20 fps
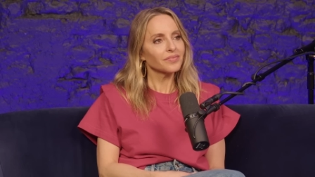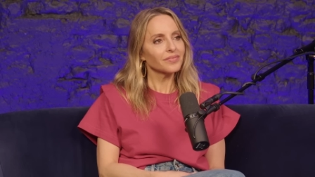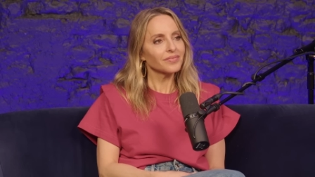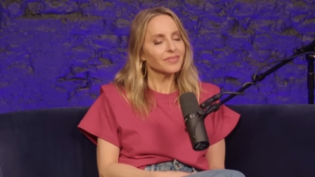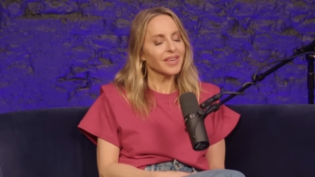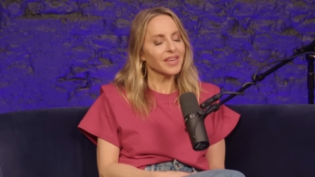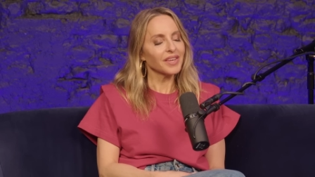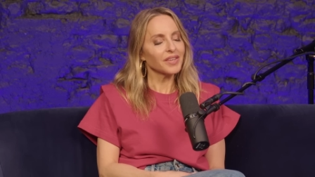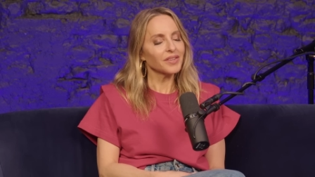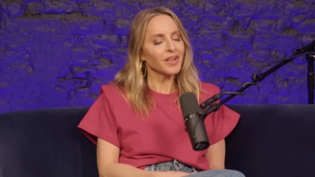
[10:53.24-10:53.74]

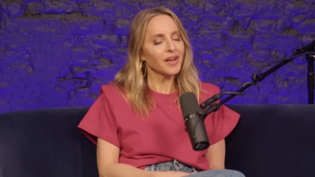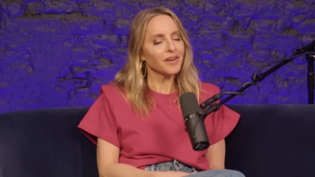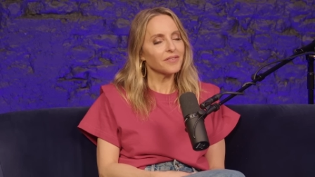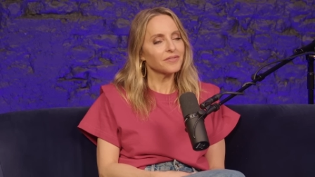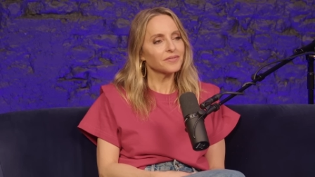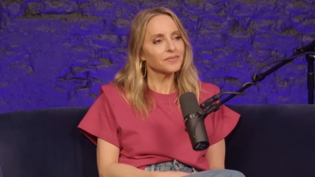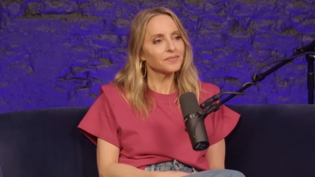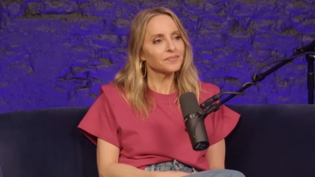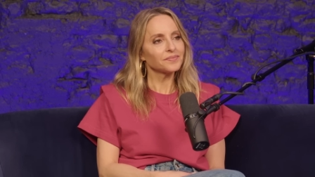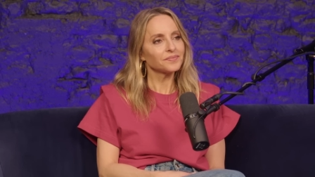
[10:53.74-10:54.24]
Thank you, love.
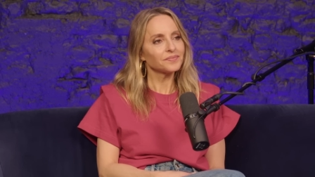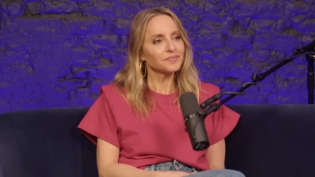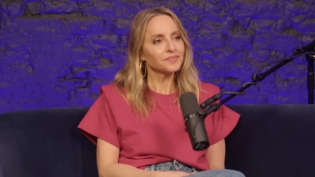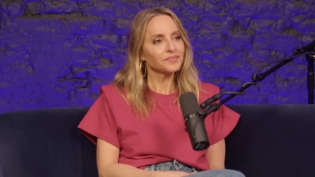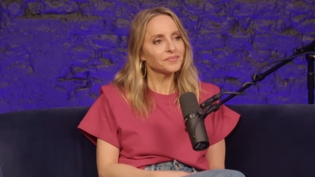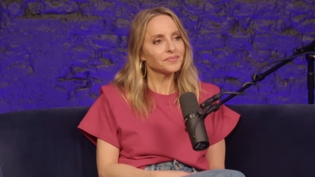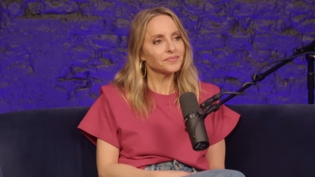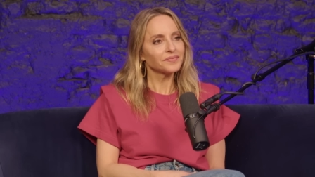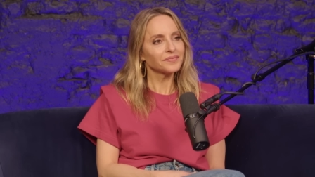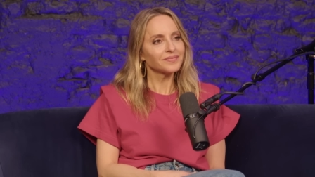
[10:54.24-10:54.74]
I love
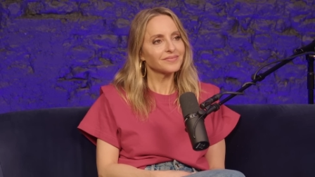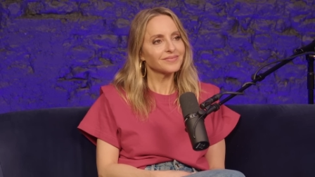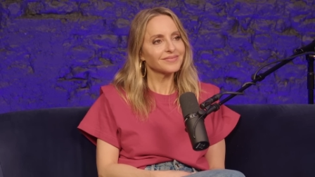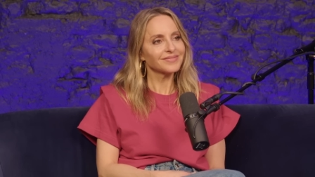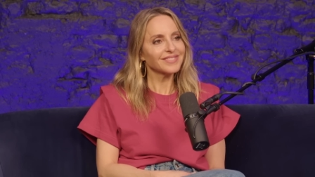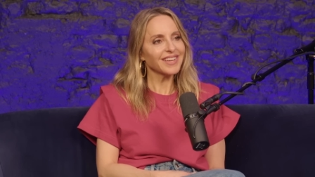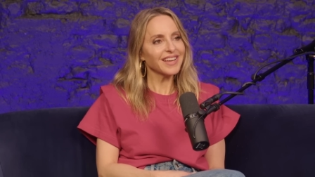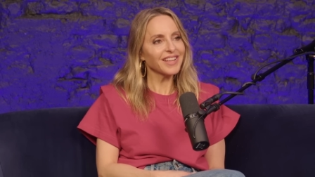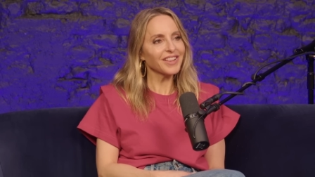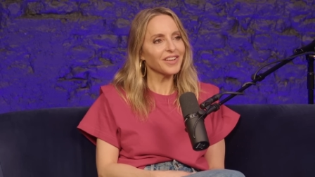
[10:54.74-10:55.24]
you, Gabby.
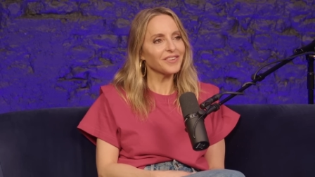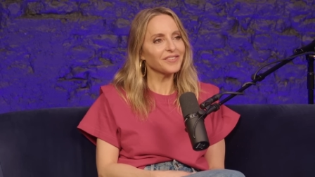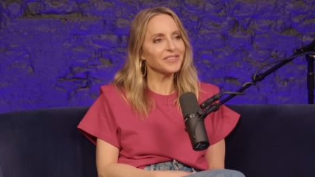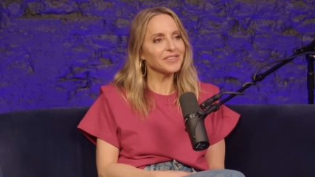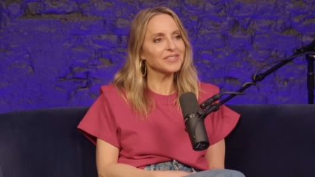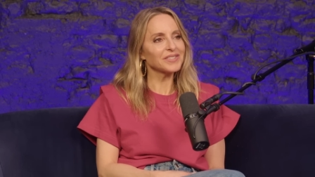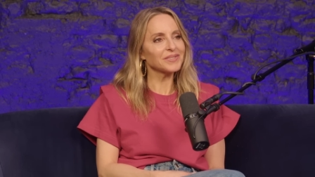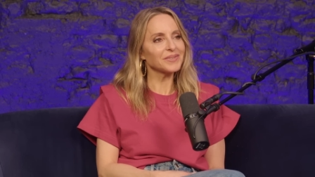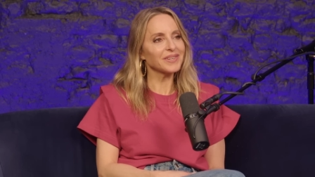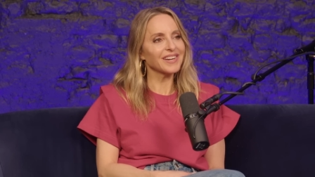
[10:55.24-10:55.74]
I love
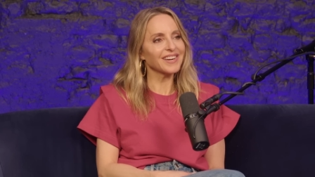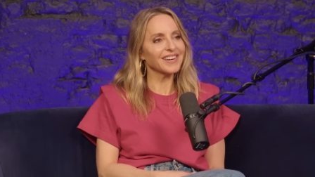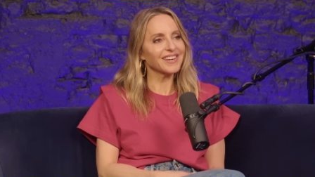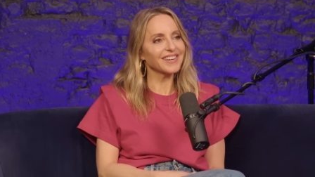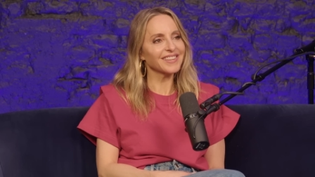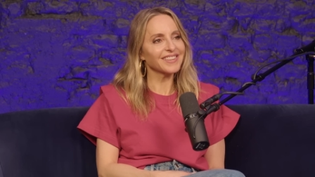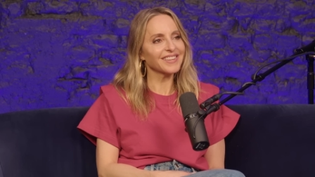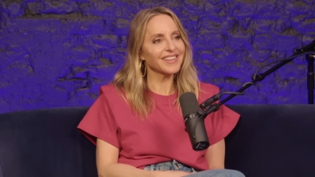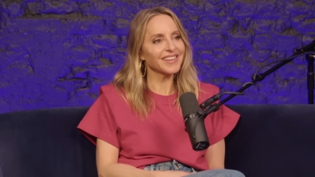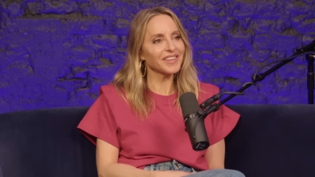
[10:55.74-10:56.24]
you,
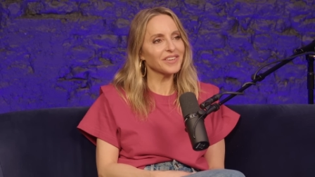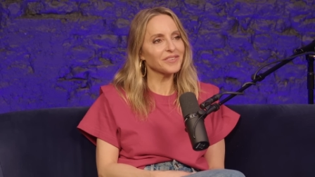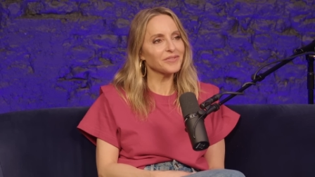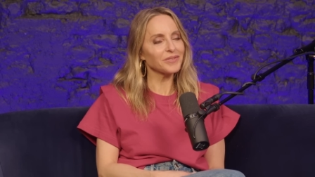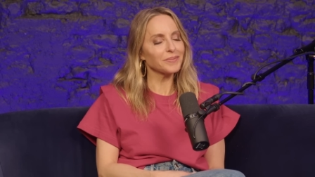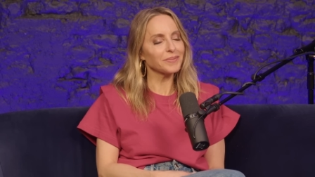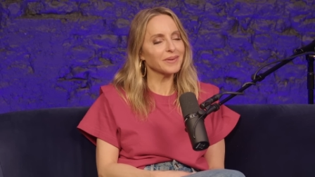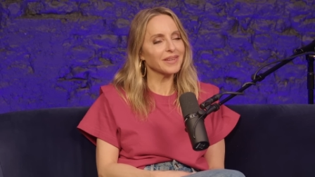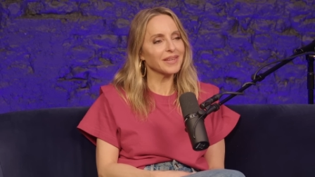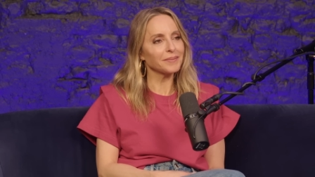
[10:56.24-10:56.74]
sweetheart. Thank you
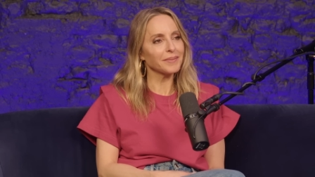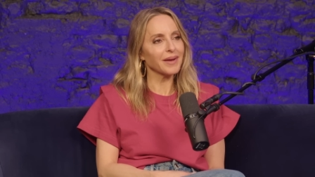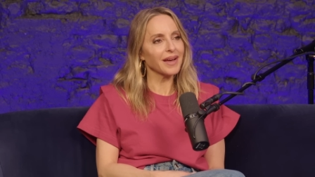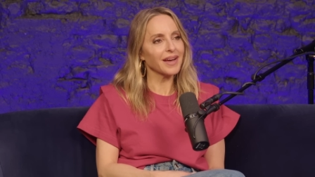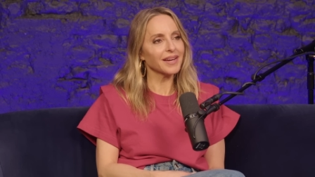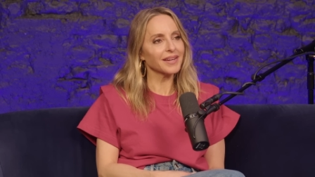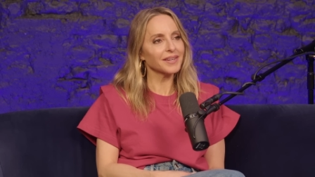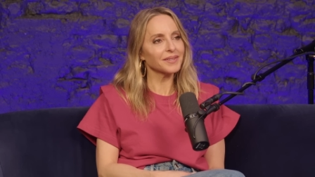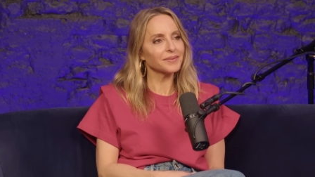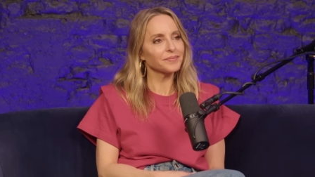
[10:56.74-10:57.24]
for being back.